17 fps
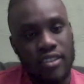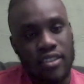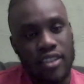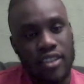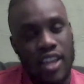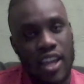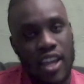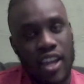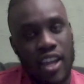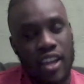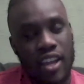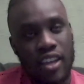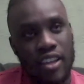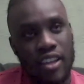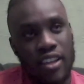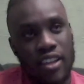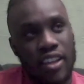Yeah.
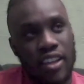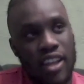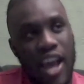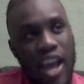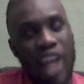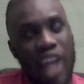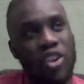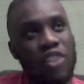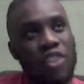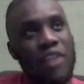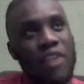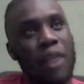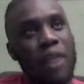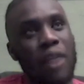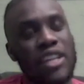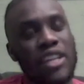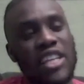I don't
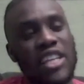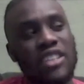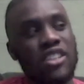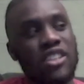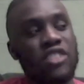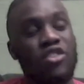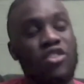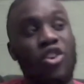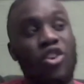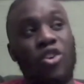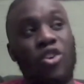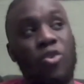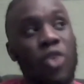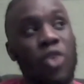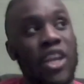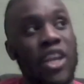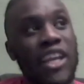think he's got
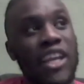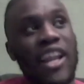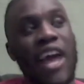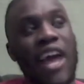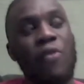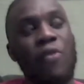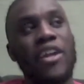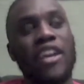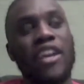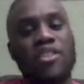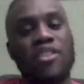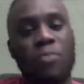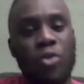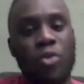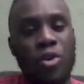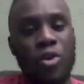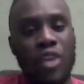quality. Like, when he gets the
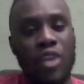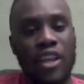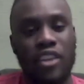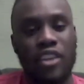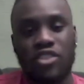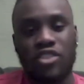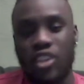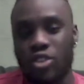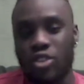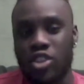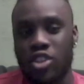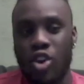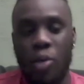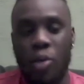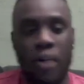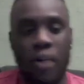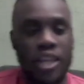ball, he looks to
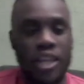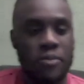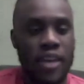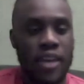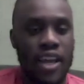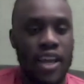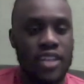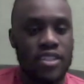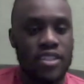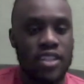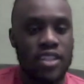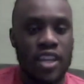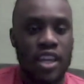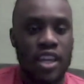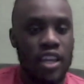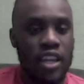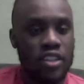go past players.
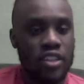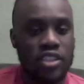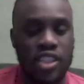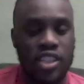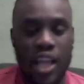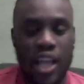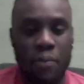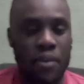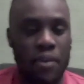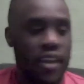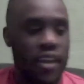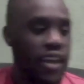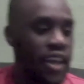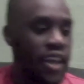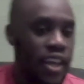He can slap it.